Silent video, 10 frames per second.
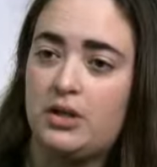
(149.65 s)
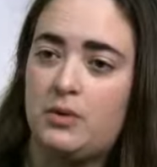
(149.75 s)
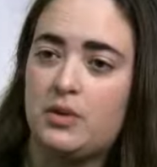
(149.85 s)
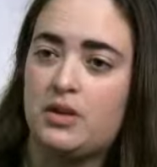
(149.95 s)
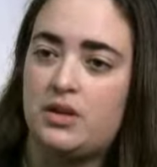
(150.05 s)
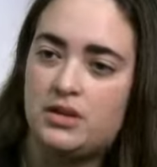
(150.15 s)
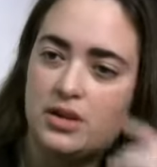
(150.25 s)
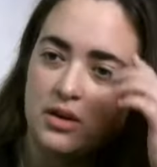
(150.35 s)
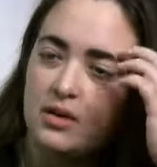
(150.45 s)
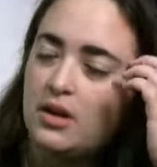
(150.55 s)
anywhere they
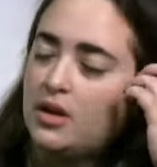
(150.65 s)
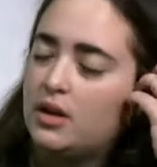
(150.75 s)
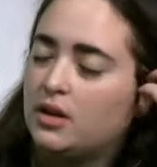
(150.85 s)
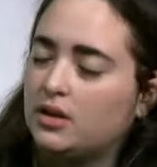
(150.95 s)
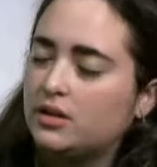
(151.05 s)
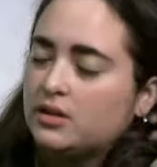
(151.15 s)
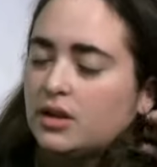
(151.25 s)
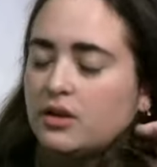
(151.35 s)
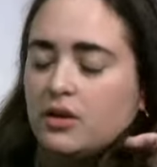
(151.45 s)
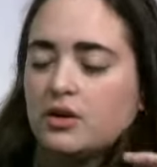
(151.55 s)
sell
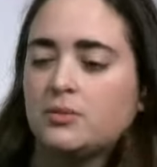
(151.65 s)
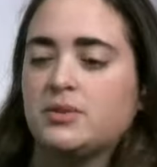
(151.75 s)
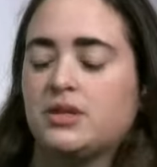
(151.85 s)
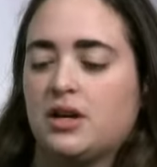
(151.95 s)
sell herbs.